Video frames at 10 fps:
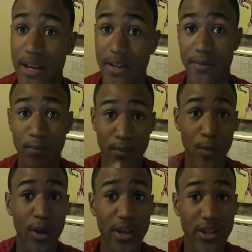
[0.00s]
and
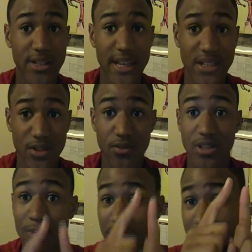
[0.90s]
the way you can stay tuned
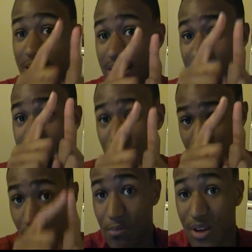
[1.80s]
is by clicking that
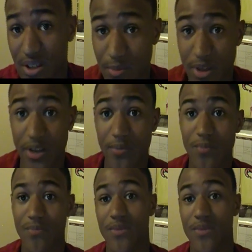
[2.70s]
subscribe button up there.